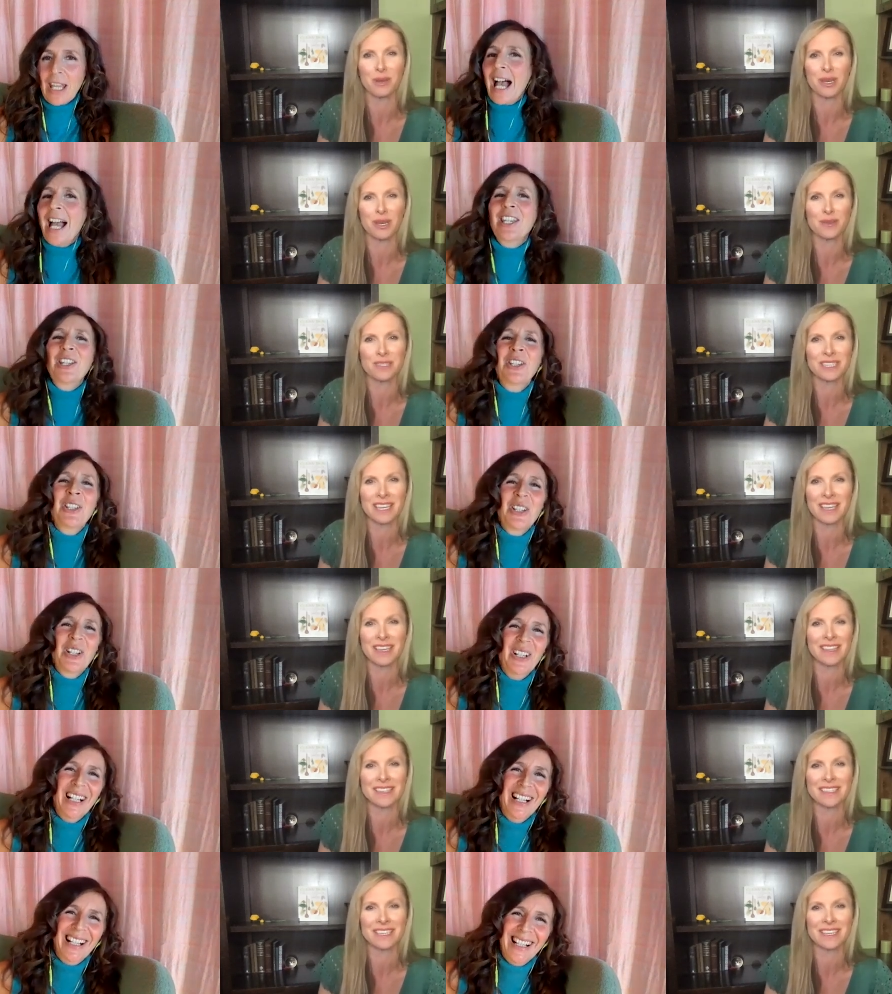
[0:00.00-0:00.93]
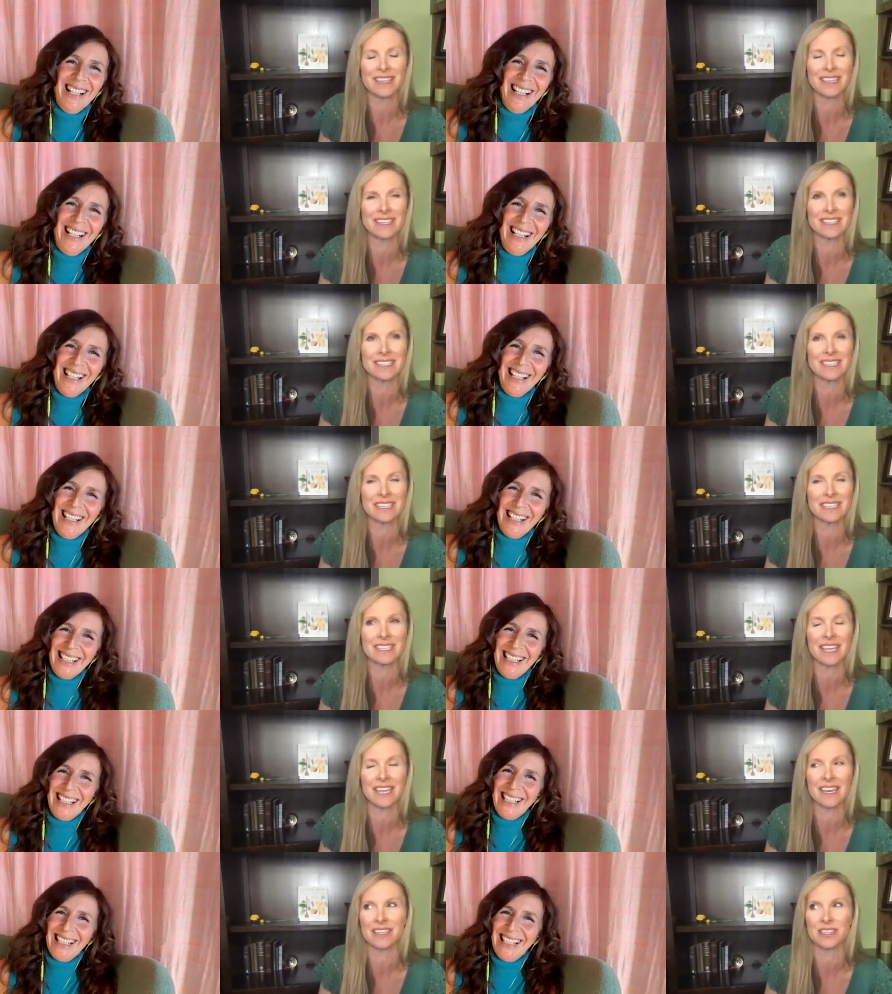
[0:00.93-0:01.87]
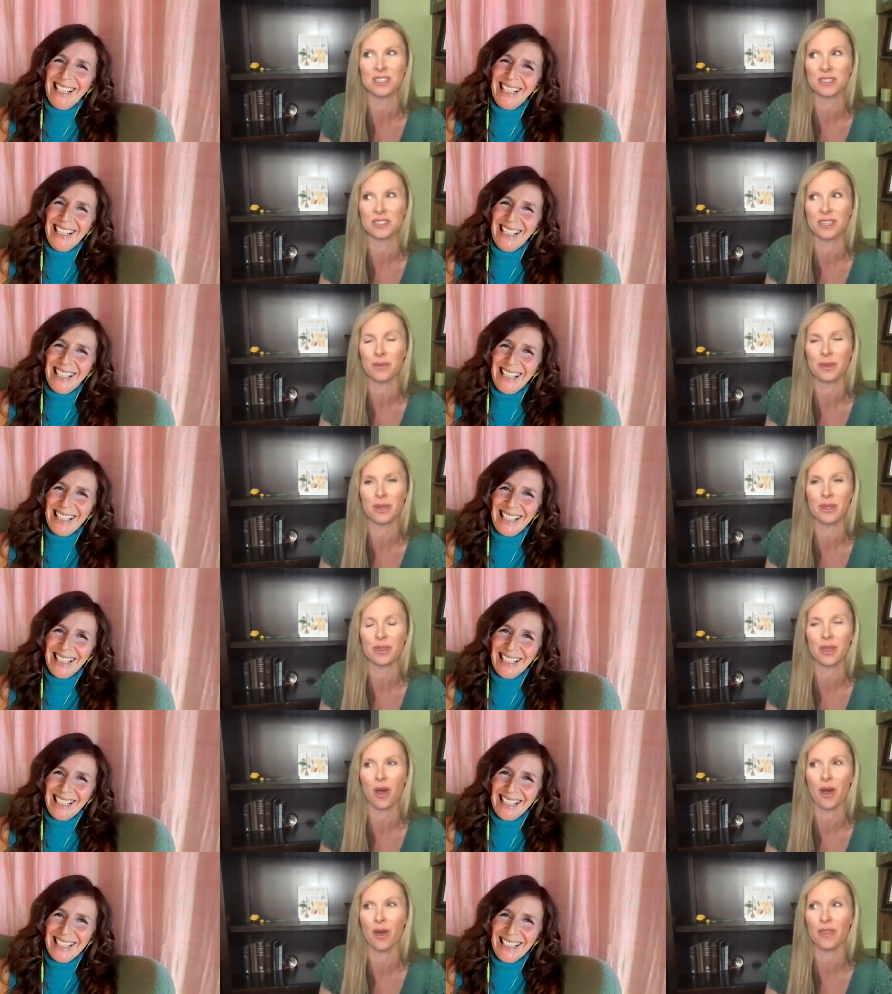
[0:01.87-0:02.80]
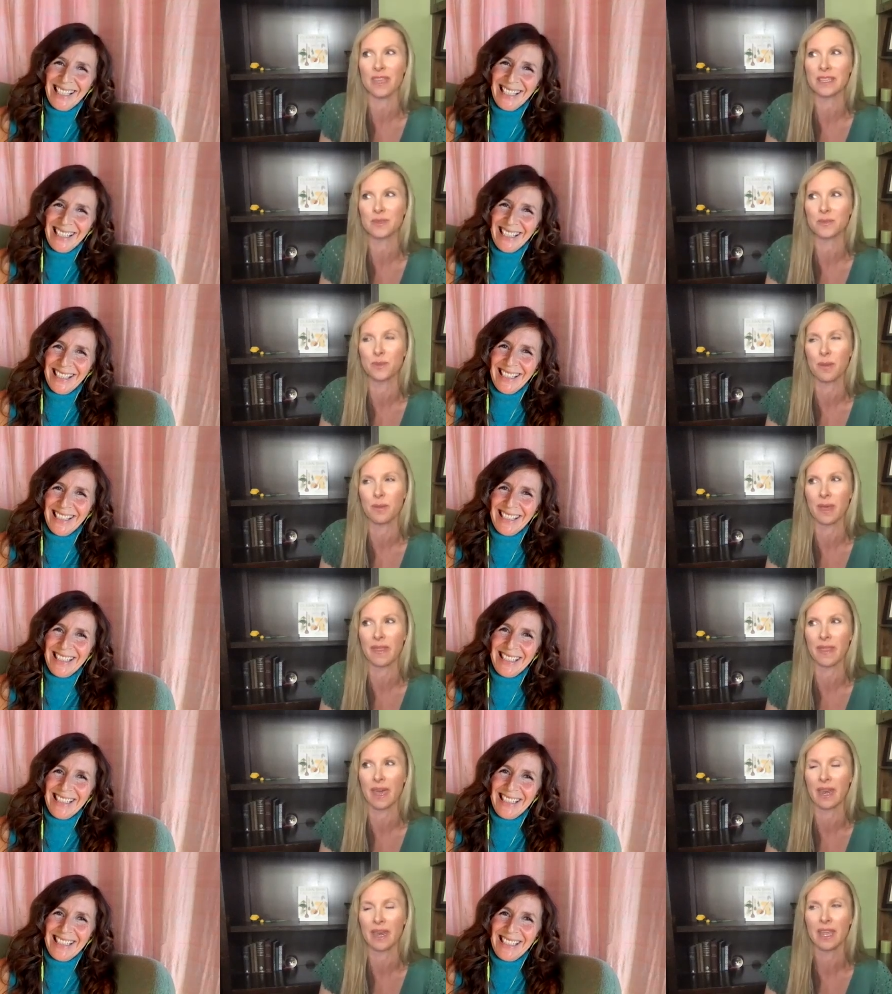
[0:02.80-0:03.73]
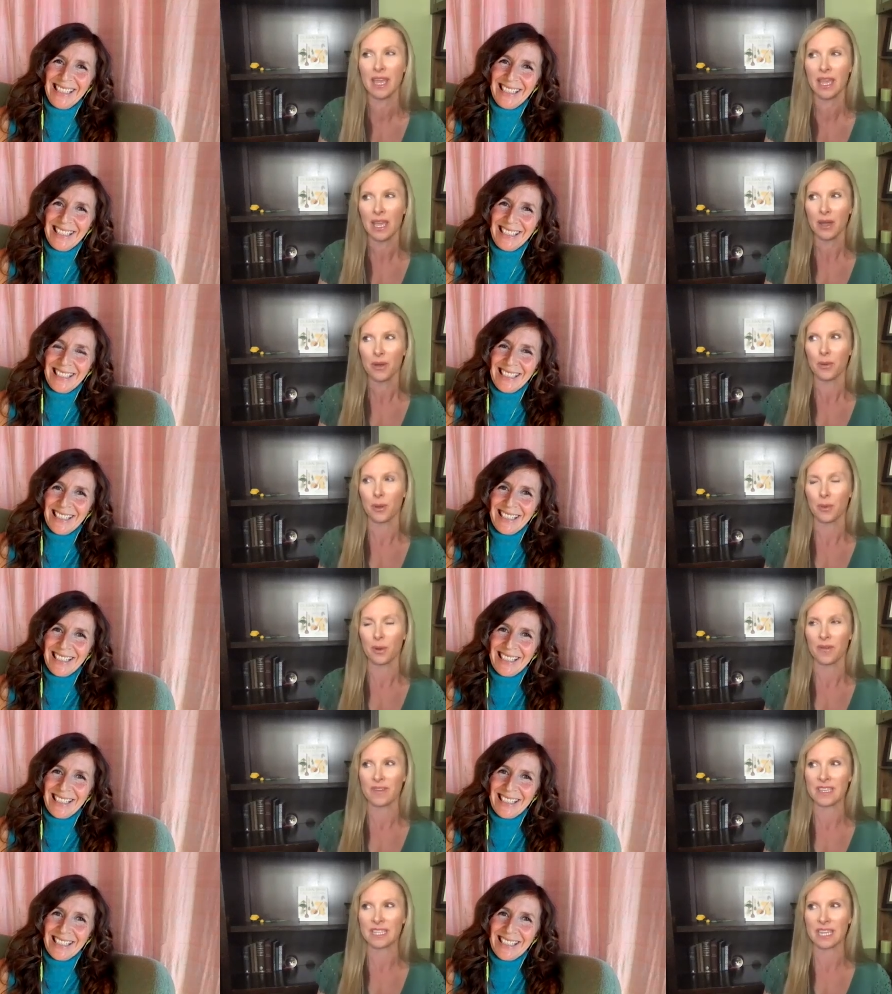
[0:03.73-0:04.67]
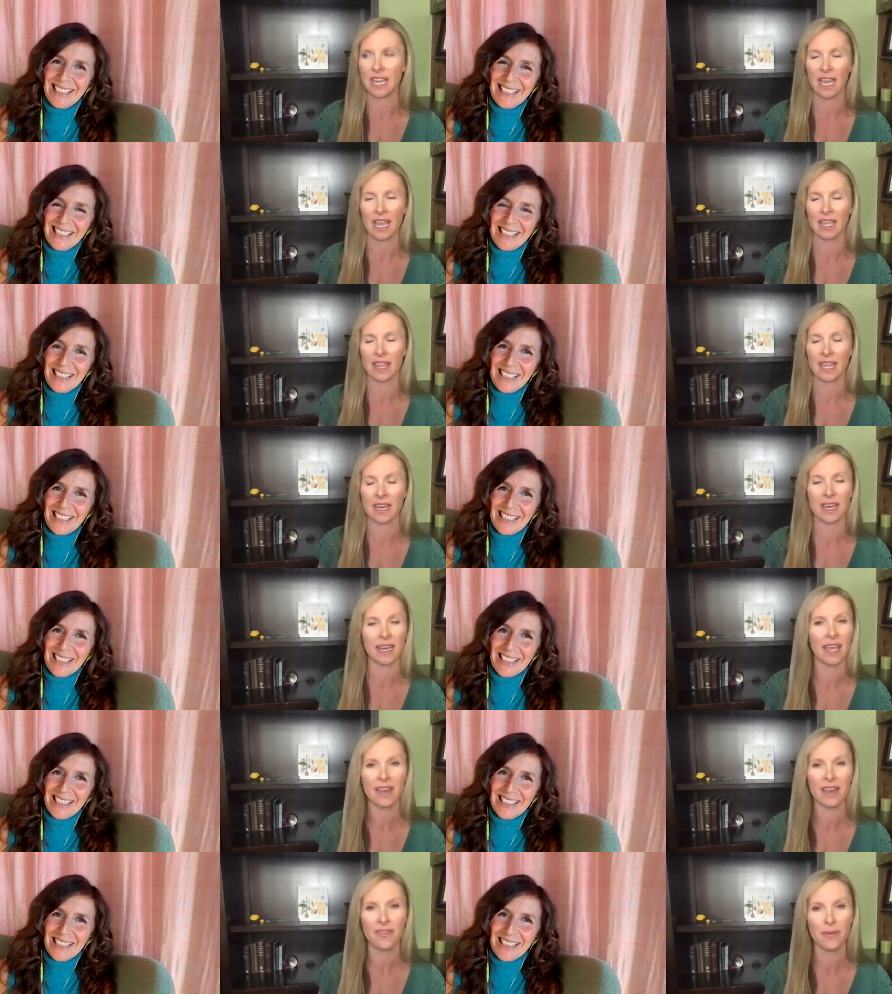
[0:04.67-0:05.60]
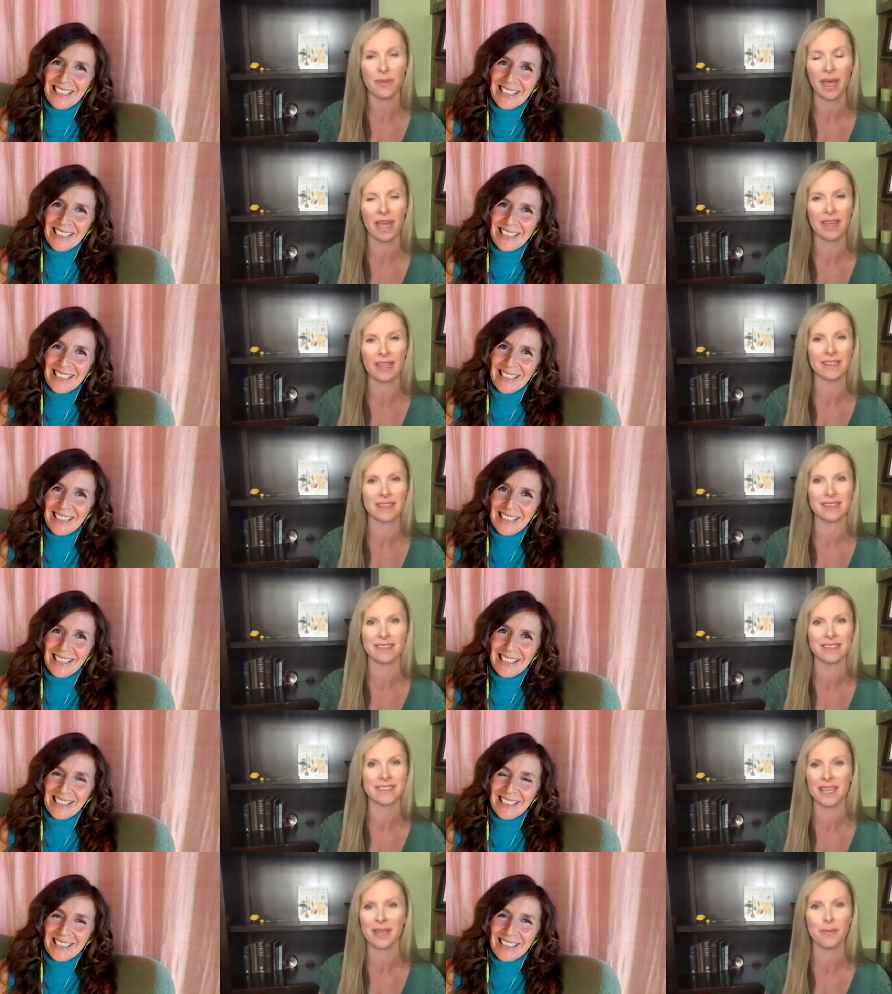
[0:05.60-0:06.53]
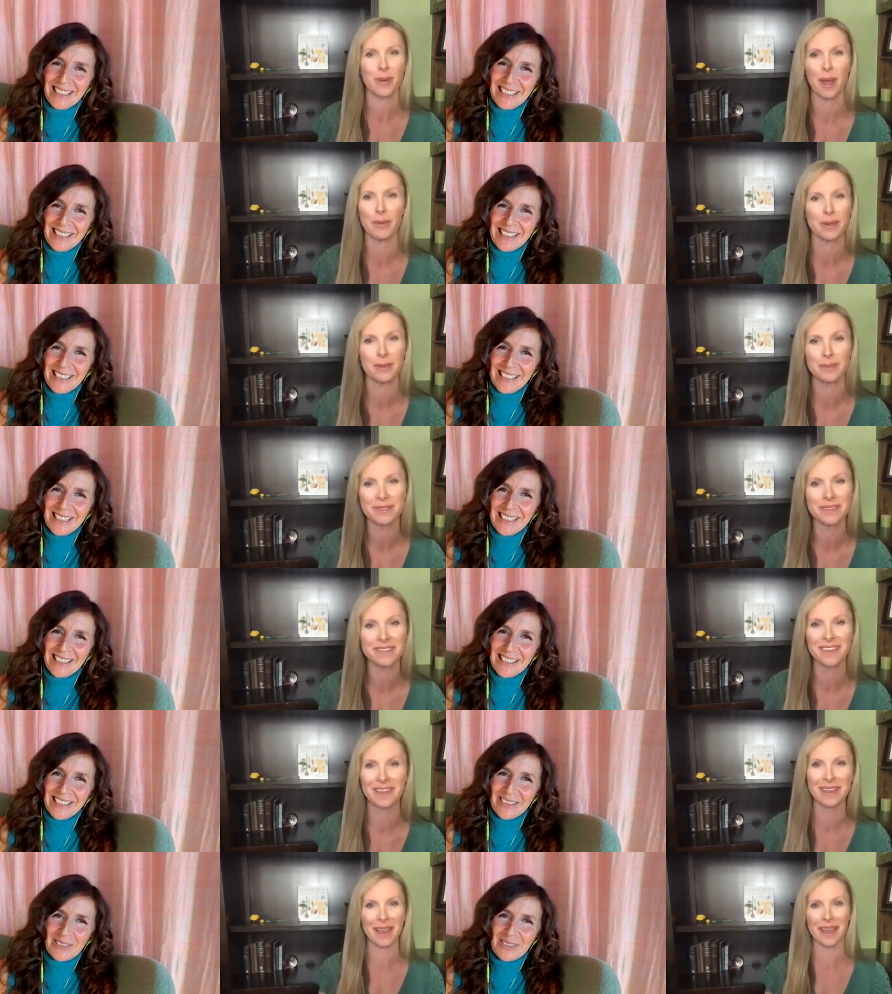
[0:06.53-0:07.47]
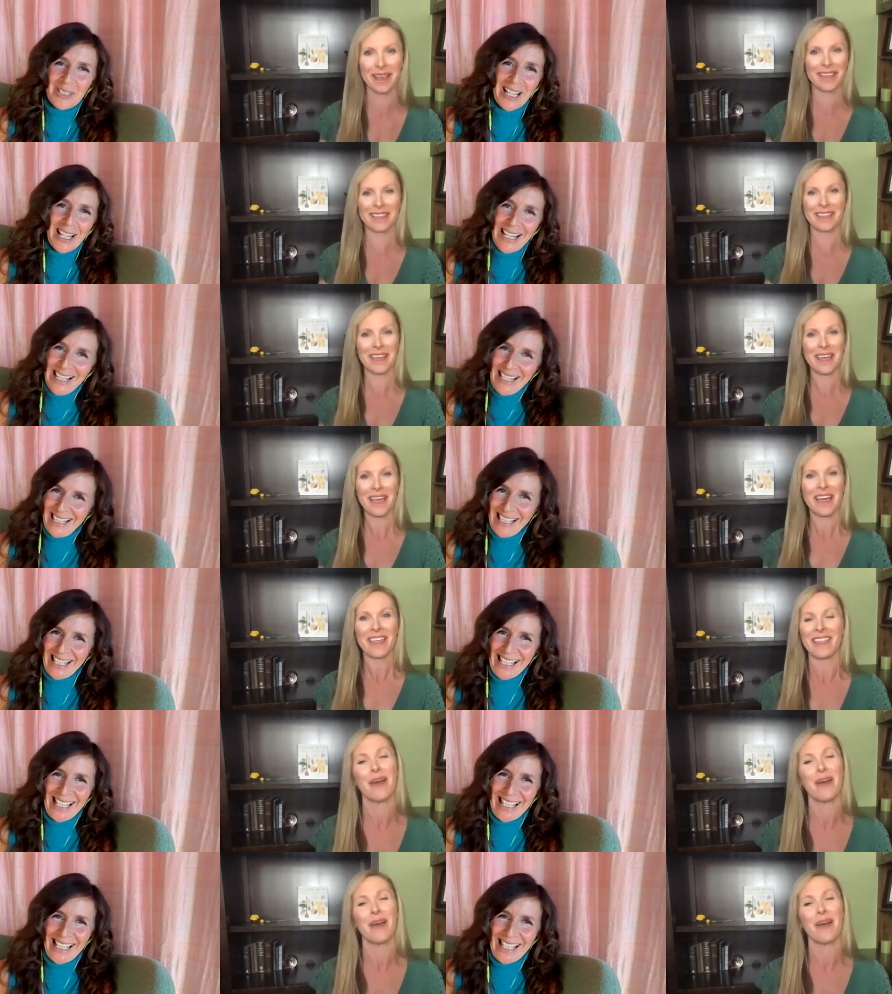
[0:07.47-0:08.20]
Speaker 1: Yeah. you see these skin issues. I mean, all these women that we were visiting, that none of them had skin problems. And like, right.